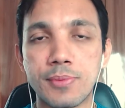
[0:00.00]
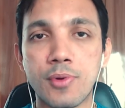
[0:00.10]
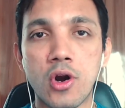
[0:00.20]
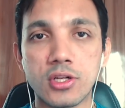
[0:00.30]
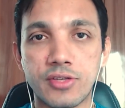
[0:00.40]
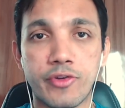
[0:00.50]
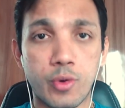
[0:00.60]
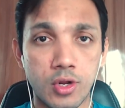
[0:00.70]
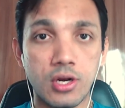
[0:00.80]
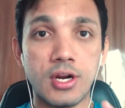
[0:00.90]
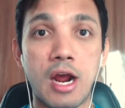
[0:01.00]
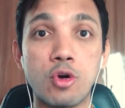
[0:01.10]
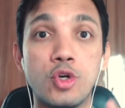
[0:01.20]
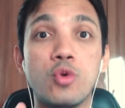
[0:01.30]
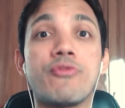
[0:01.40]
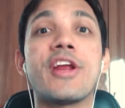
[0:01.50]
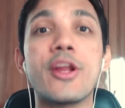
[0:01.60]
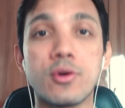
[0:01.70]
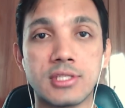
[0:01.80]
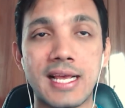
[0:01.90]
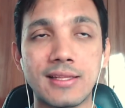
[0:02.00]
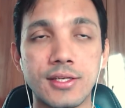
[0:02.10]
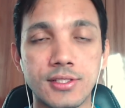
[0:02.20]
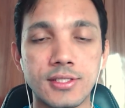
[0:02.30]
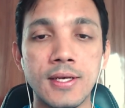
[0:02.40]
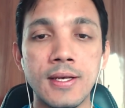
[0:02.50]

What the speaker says: products, if you want to learn how to do videos like this,